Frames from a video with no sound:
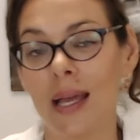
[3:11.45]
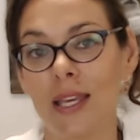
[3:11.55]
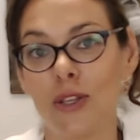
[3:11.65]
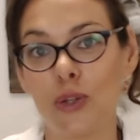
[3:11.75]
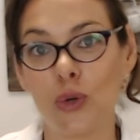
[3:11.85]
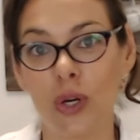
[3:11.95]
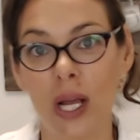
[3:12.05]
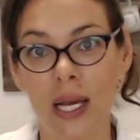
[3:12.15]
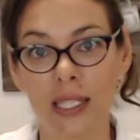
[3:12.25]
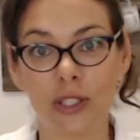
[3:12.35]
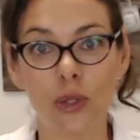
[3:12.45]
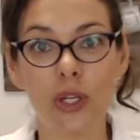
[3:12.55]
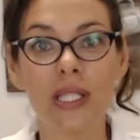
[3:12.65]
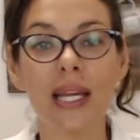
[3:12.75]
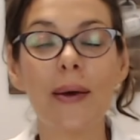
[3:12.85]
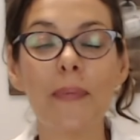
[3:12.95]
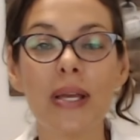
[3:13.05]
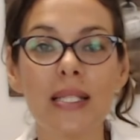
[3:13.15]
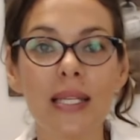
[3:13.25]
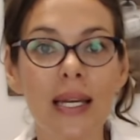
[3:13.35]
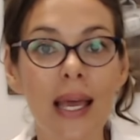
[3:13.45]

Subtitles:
in your gut. So it's an amazing